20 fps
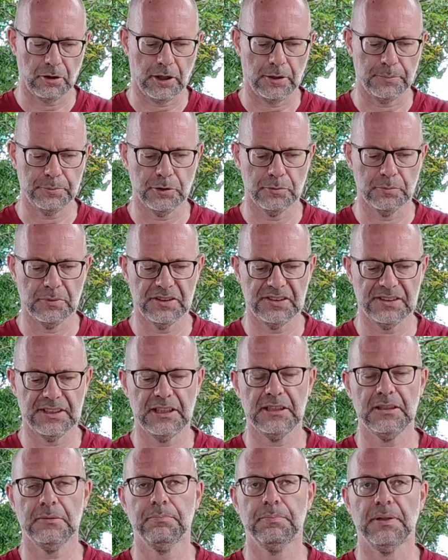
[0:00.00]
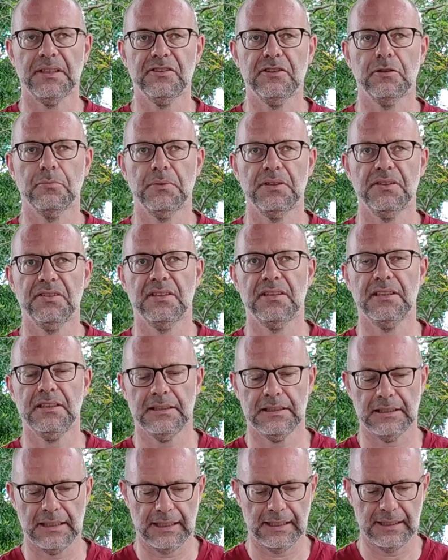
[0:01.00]
optimistic,
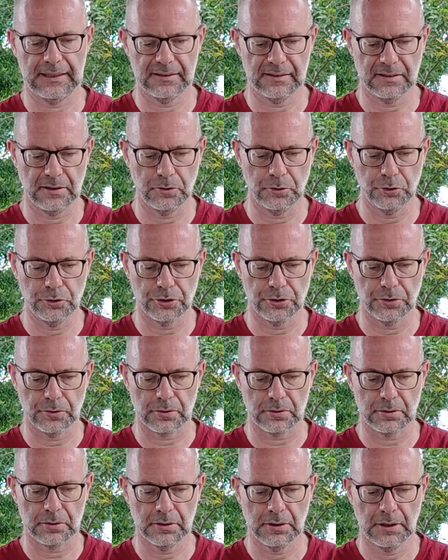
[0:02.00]
pessimistic, and delusional.